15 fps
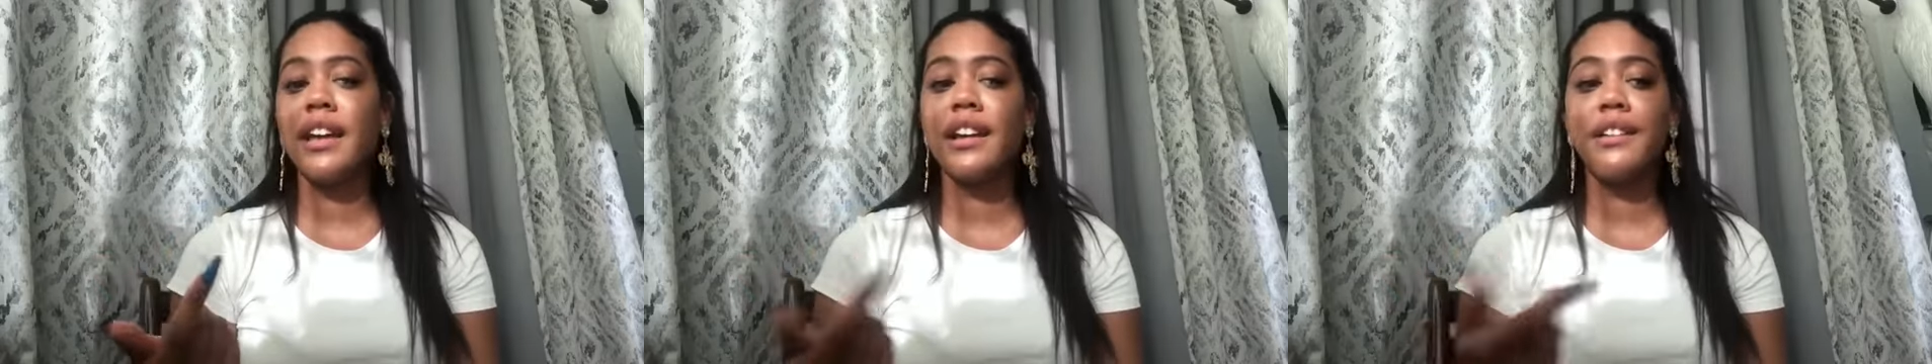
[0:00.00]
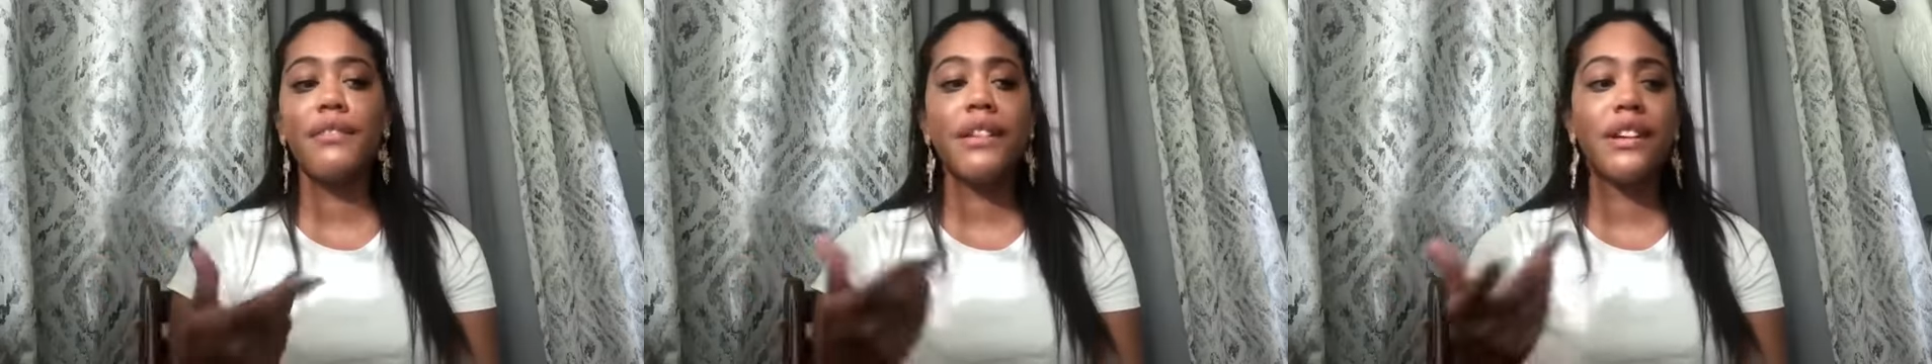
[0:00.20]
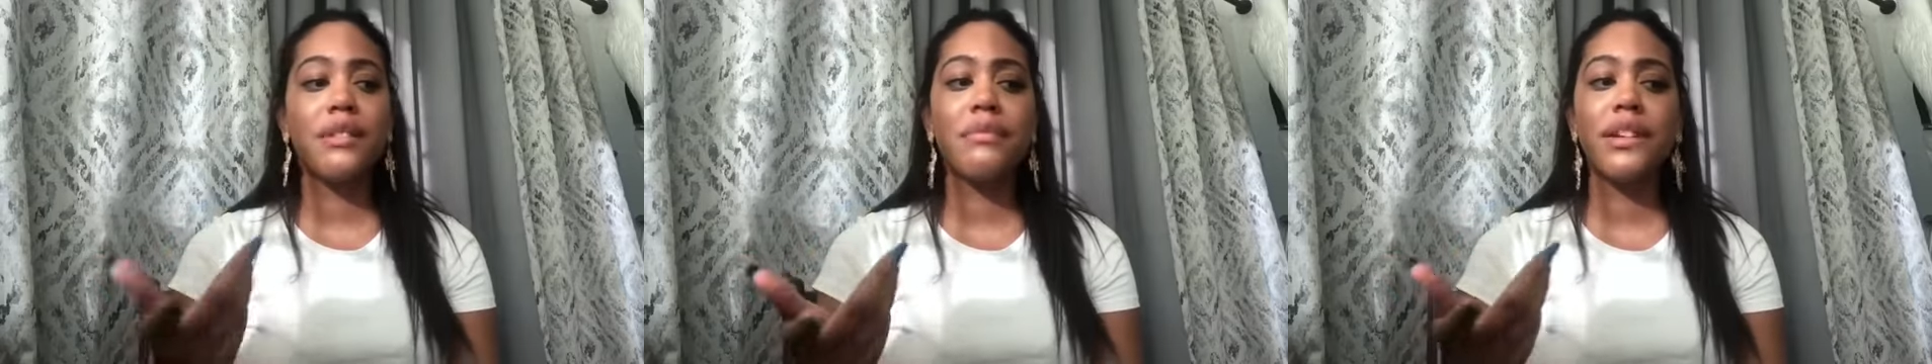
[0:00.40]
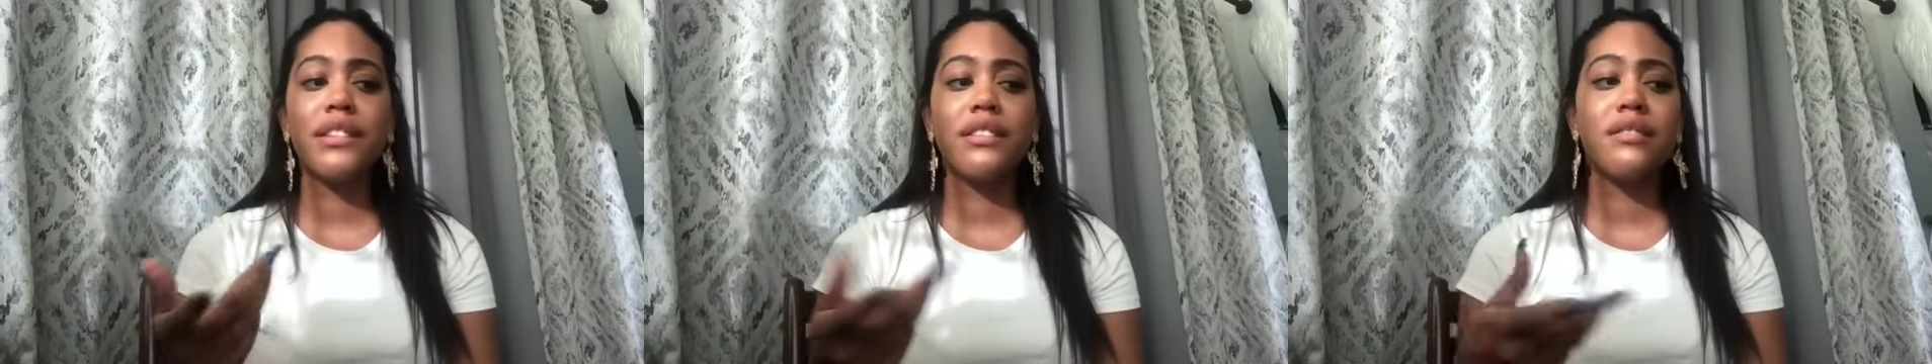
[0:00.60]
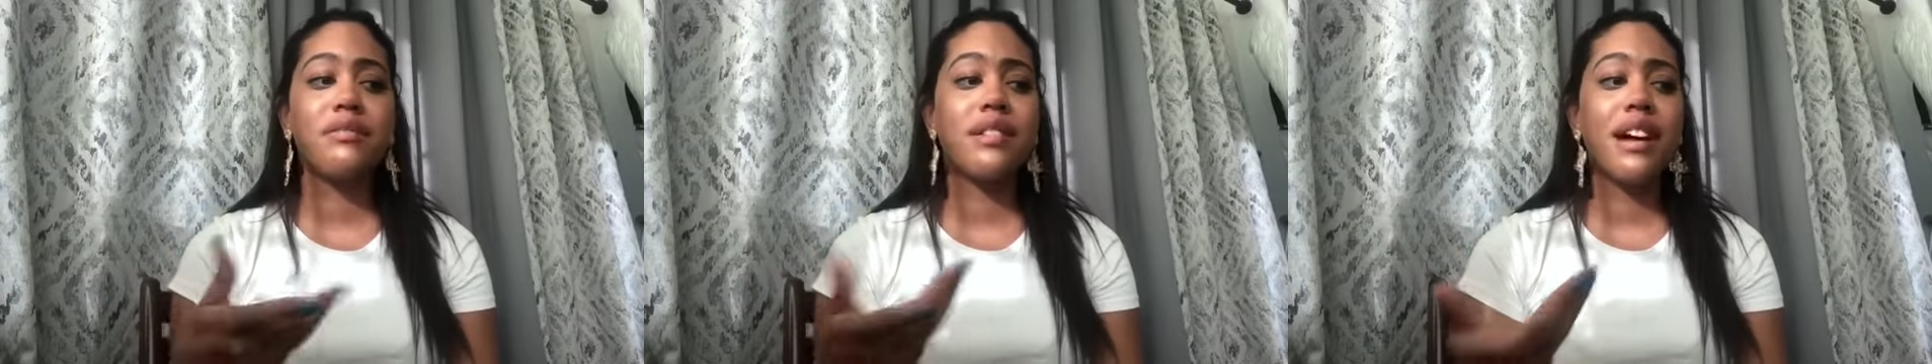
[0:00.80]
and I
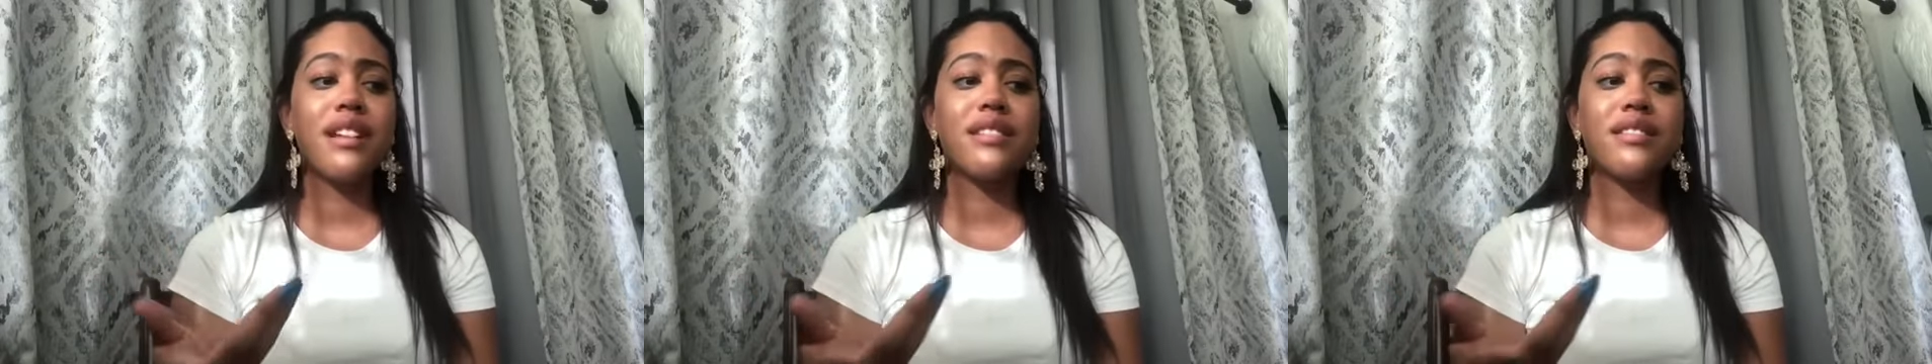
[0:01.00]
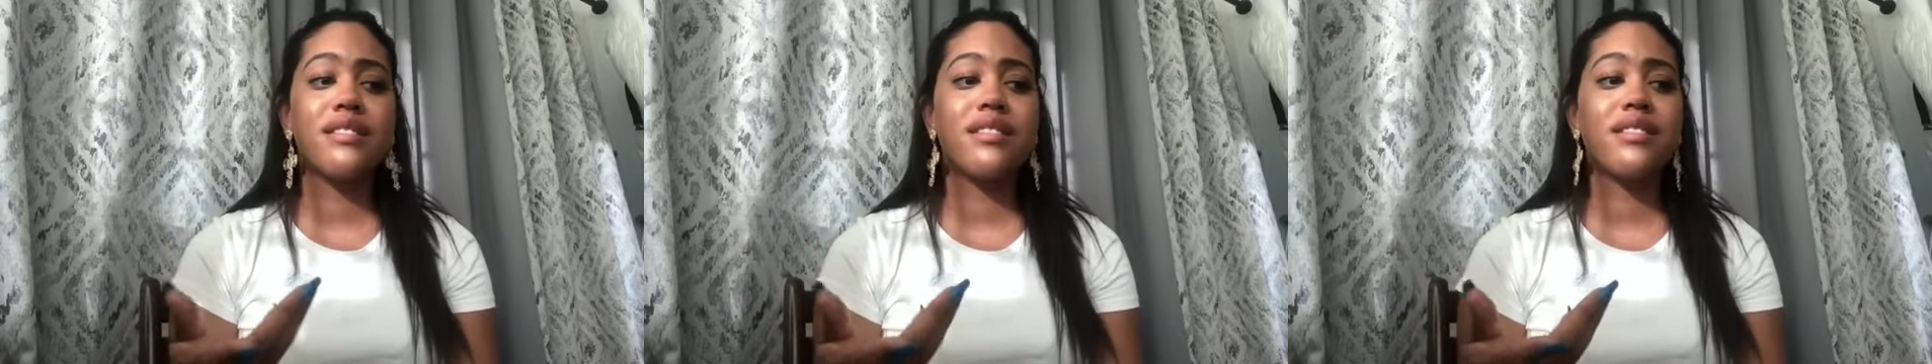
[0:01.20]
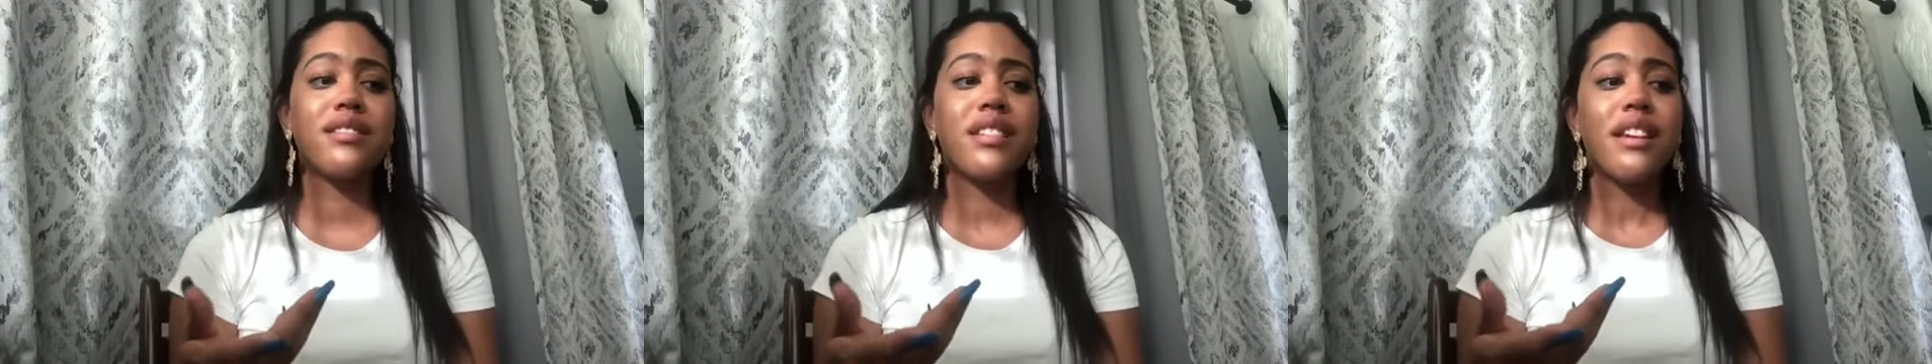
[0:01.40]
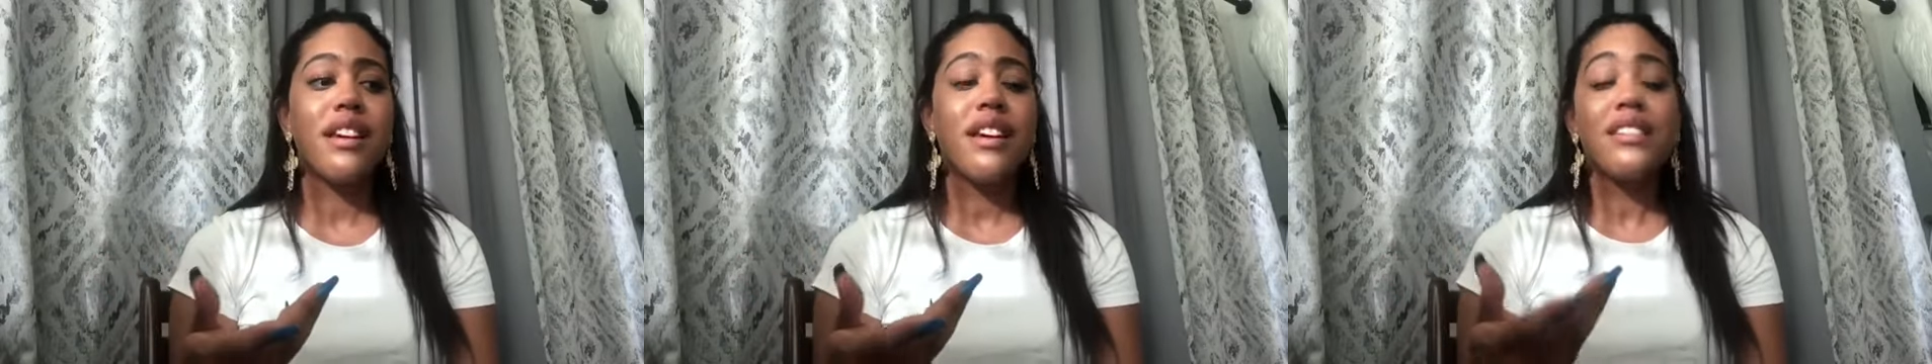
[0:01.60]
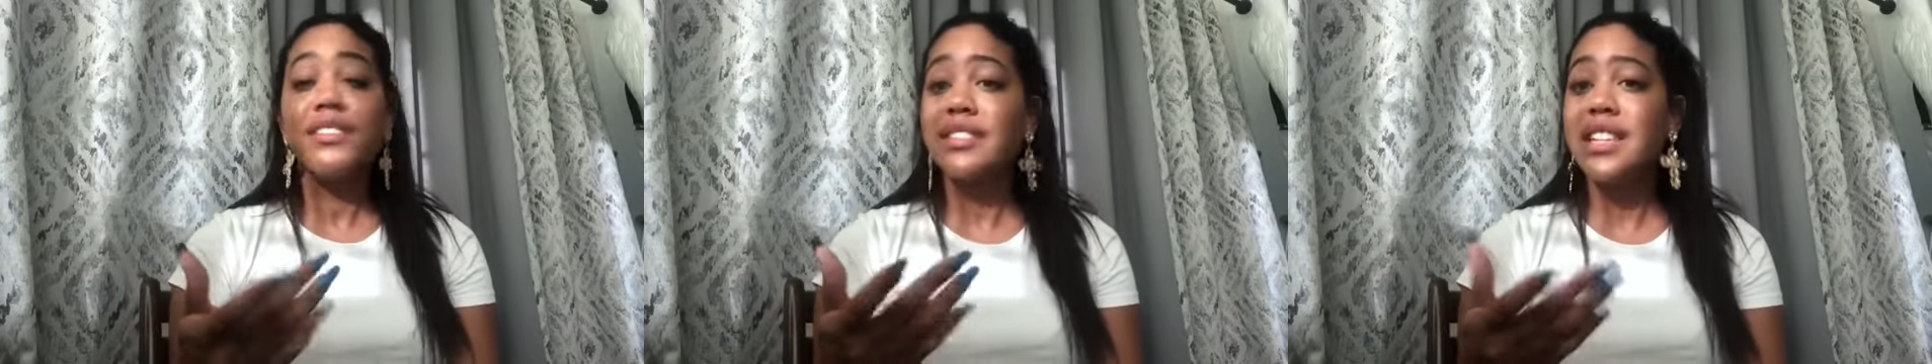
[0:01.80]
recommend that you guys just
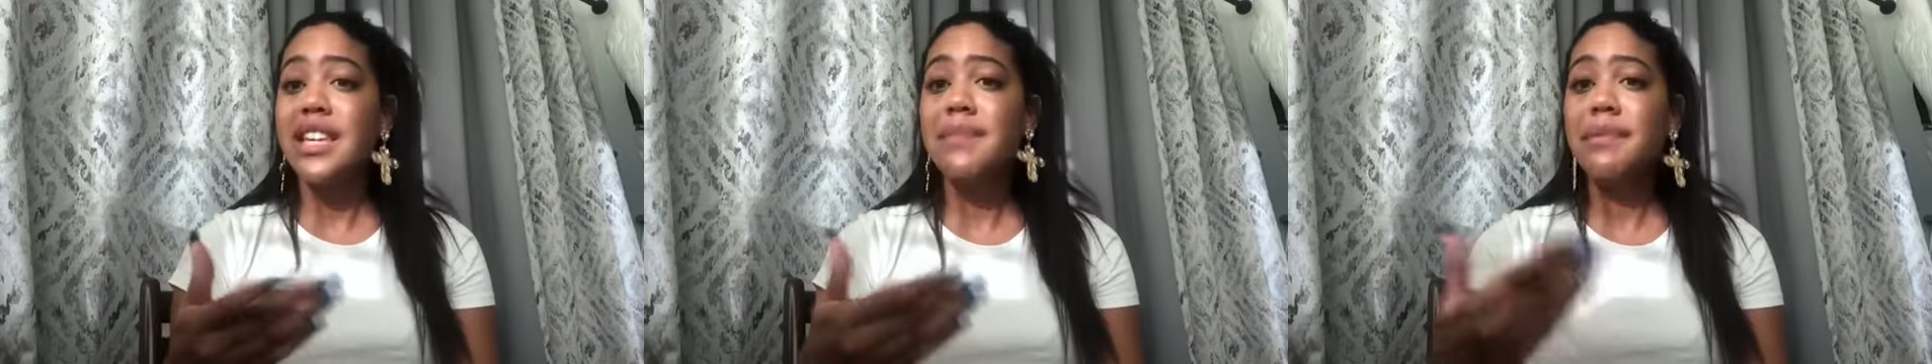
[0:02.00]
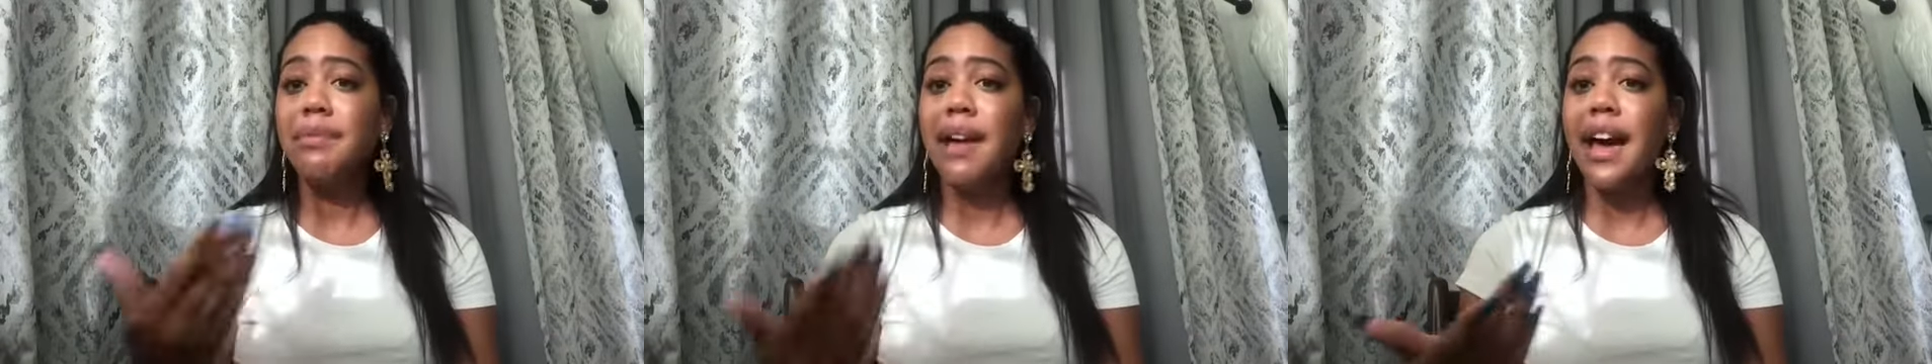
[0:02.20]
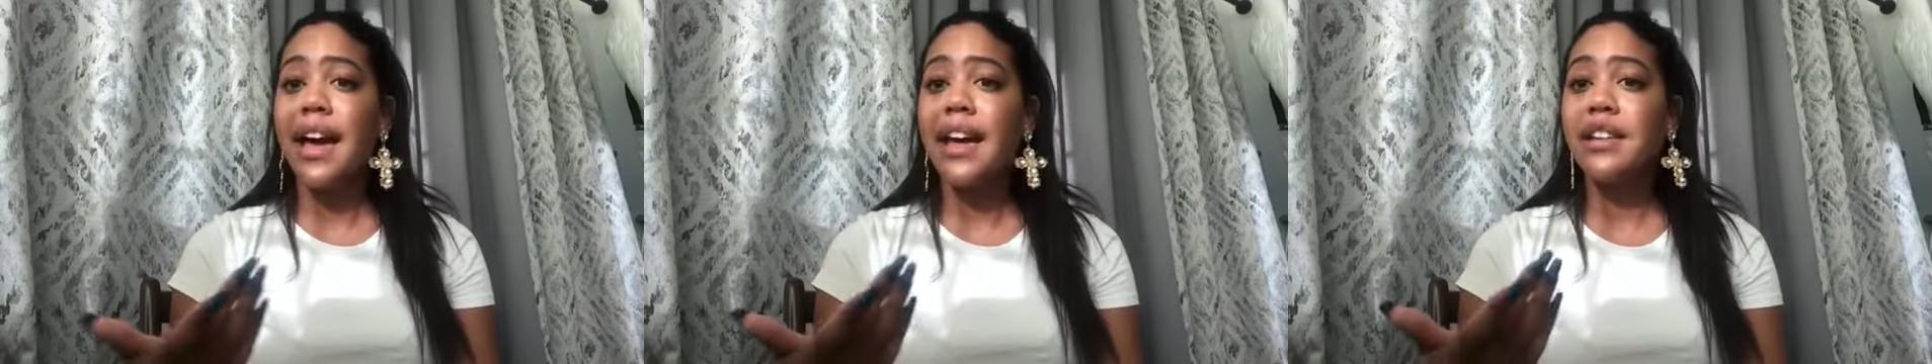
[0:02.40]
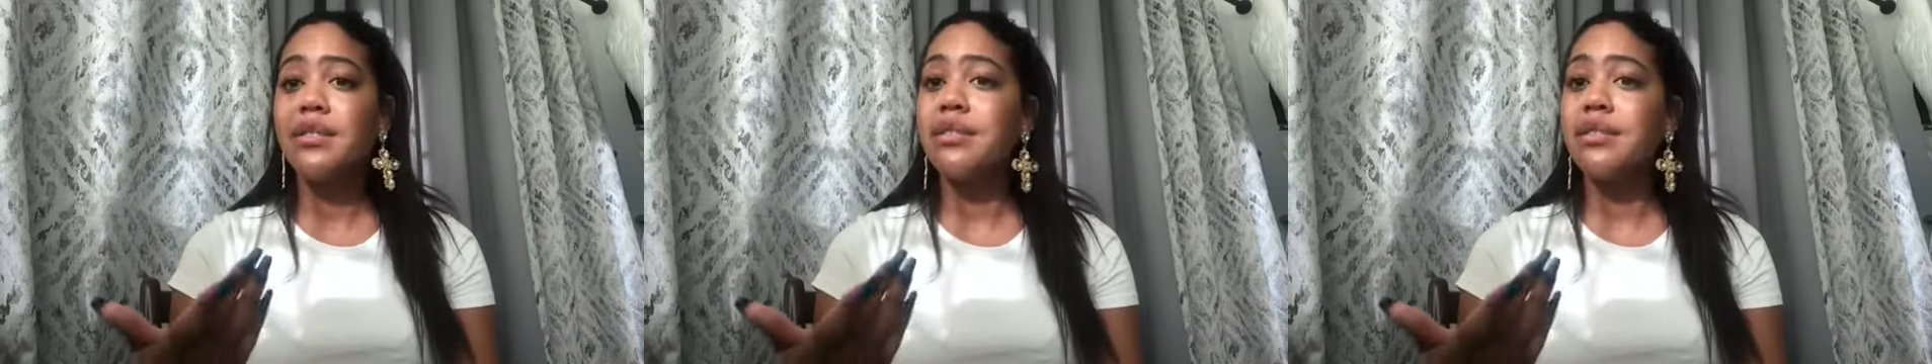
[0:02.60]
keep applying.